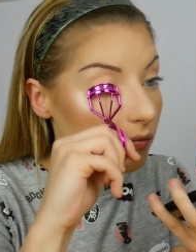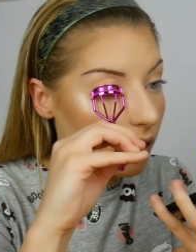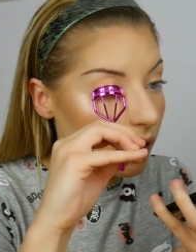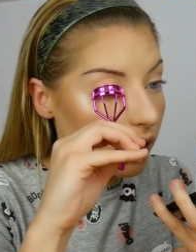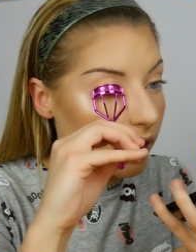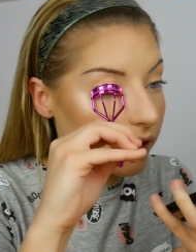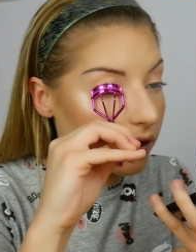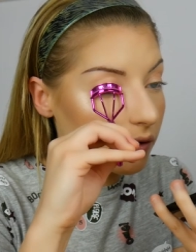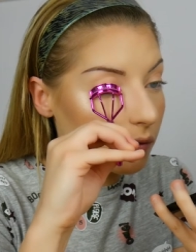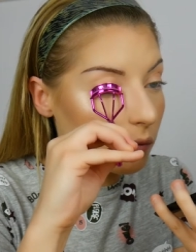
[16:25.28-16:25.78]

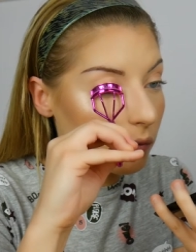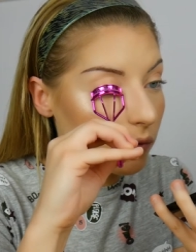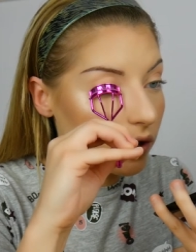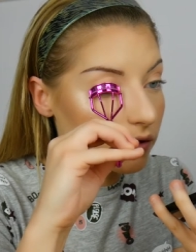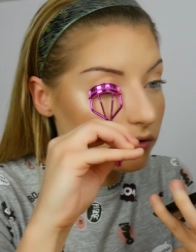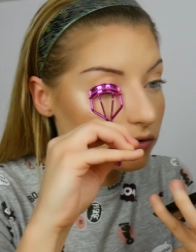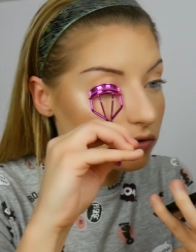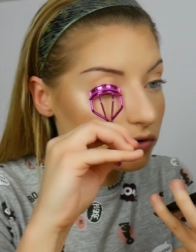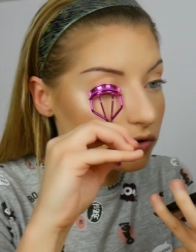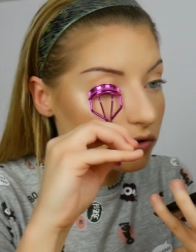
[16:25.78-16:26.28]
Like
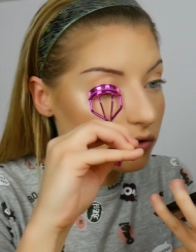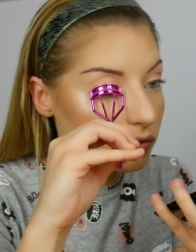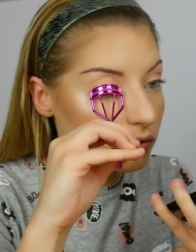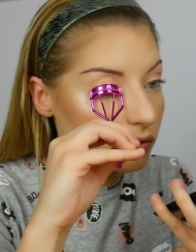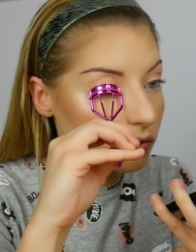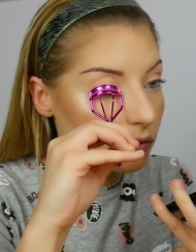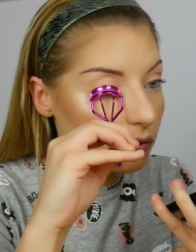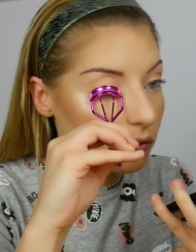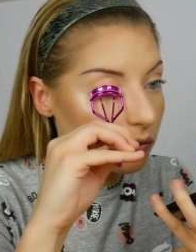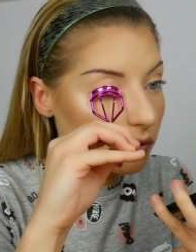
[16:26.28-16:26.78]
one,
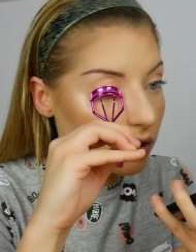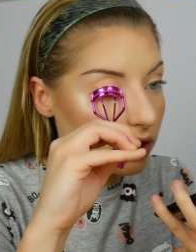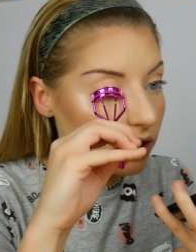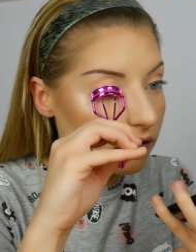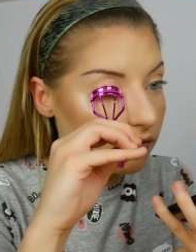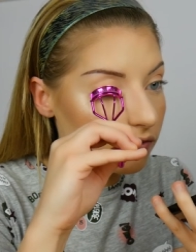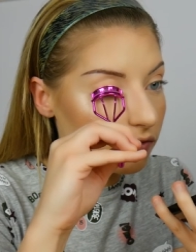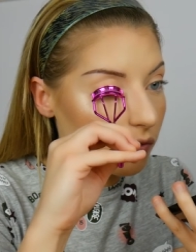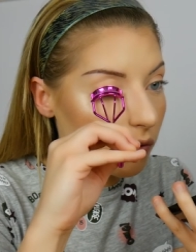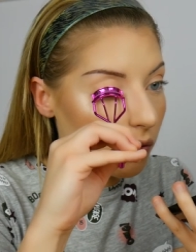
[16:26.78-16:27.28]
two,
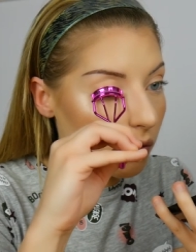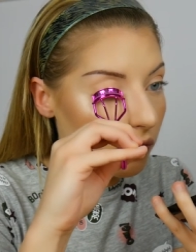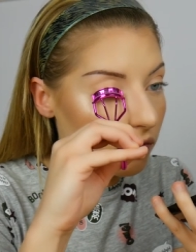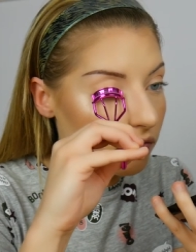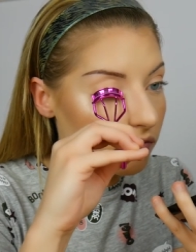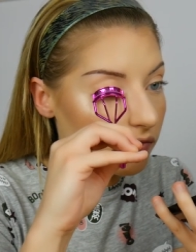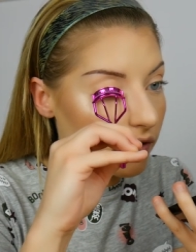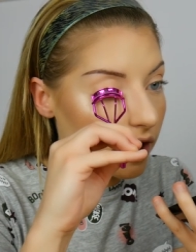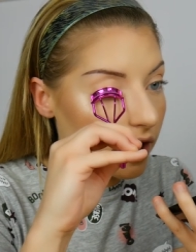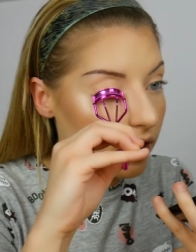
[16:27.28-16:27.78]
three, four,
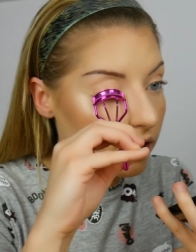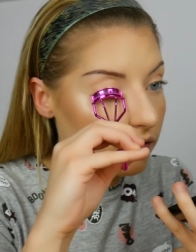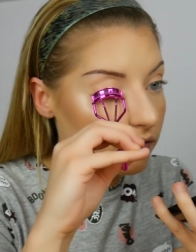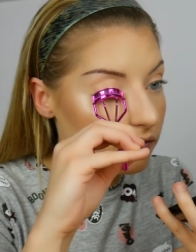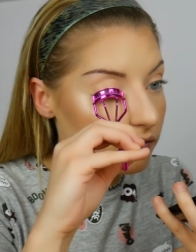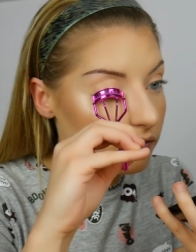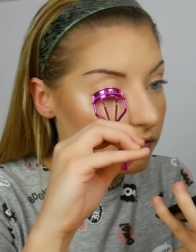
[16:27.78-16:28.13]
five.